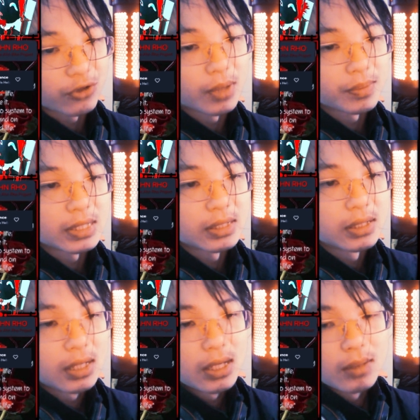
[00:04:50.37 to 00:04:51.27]
scene,
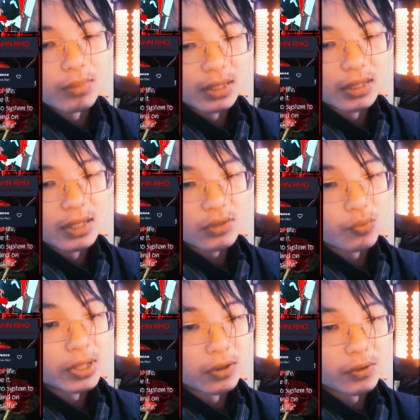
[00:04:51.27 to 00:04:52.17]
but this
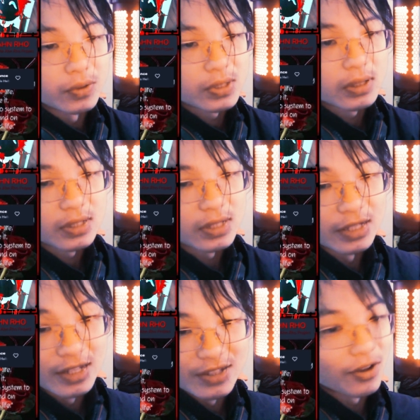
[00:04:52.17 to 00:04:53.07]
Windows scene
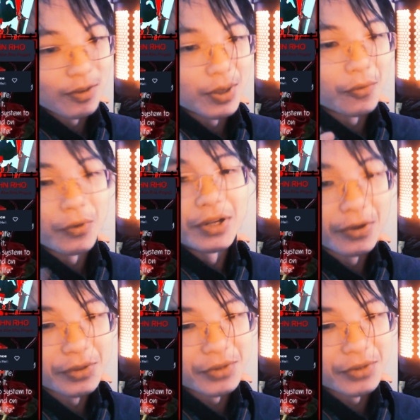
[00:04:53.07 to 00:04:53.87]
is all about Windows, right?